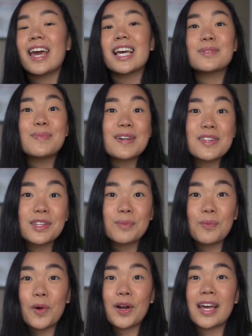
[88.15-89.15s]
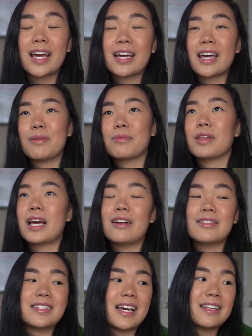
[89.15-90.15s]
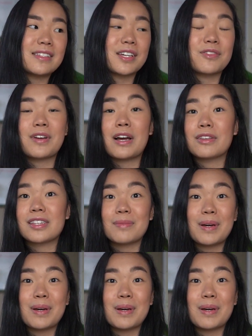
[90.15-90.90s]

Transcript: especially in the morning. Again, kind of dancing around,